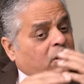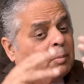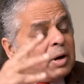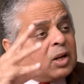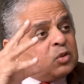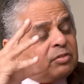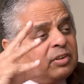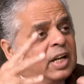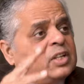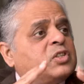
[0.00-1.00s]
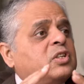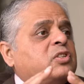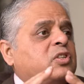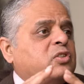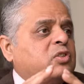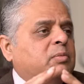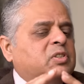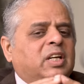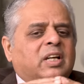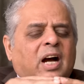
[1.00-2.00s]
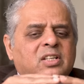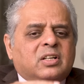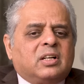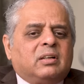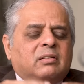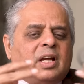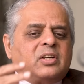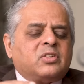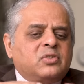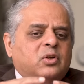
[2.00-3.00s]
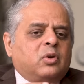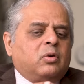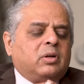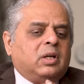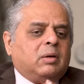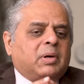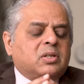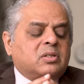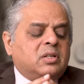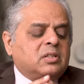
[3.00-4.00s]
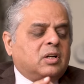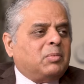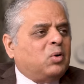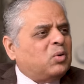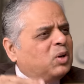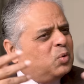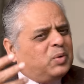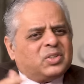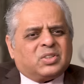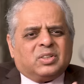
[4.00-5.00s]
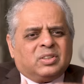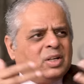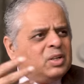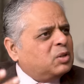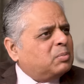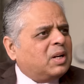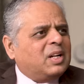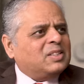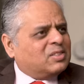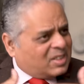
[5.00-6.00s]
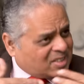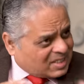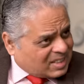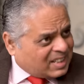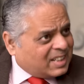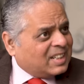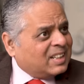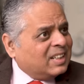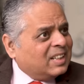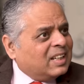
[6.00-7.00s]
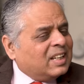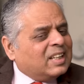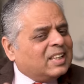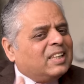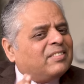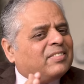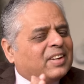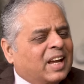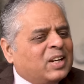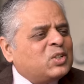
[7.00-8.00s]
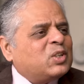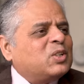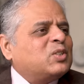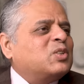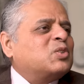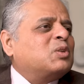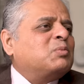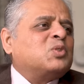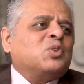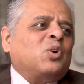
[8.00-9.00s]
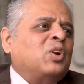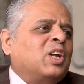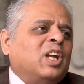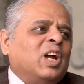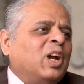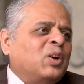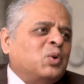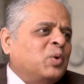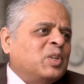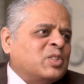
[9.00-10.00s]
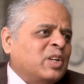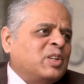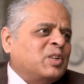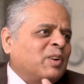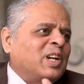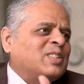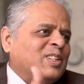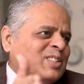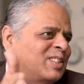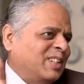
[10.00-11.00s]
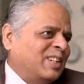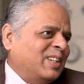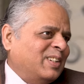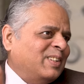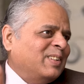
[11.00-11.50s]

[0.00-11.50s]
Hamara jo financial system, see, aajkal national security capacities are about innovation, enterprise, risk taking. The financial system is not geared to incentivize risk taking.